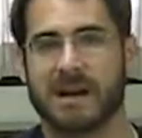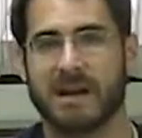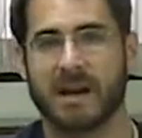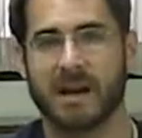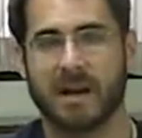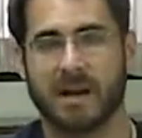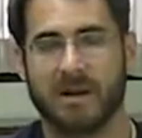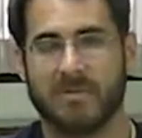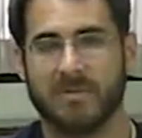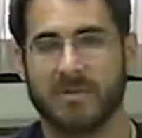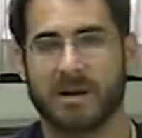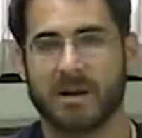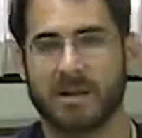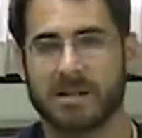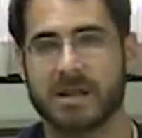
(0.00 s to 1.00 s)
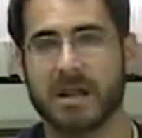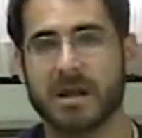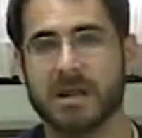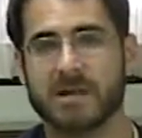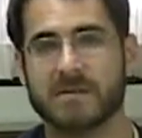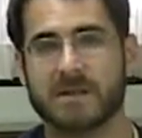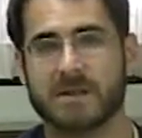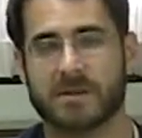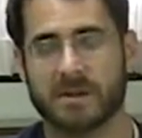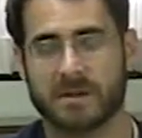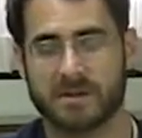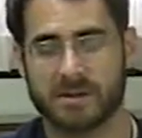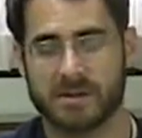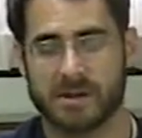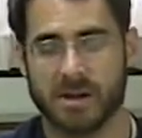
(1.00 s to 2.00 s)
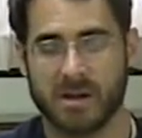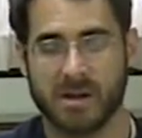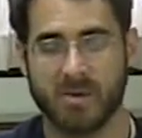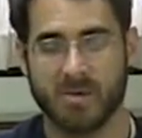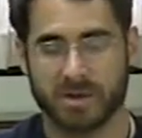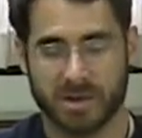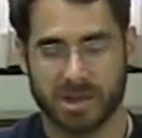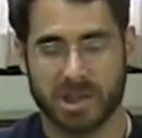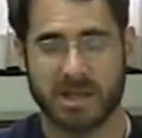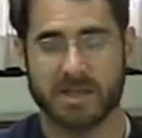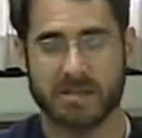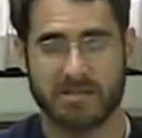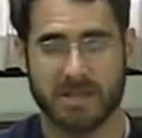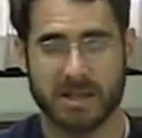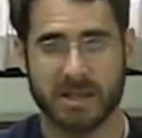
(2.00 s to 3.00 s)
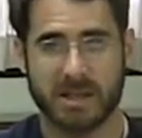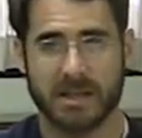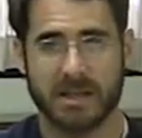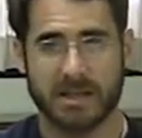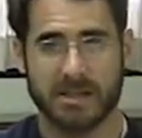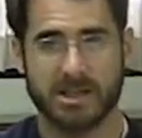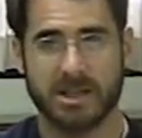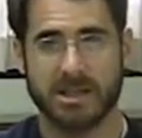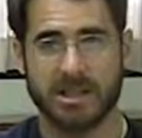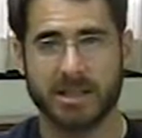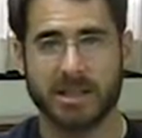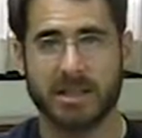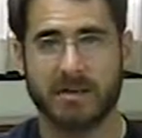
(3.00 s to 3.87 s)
a ton of songs will just be G,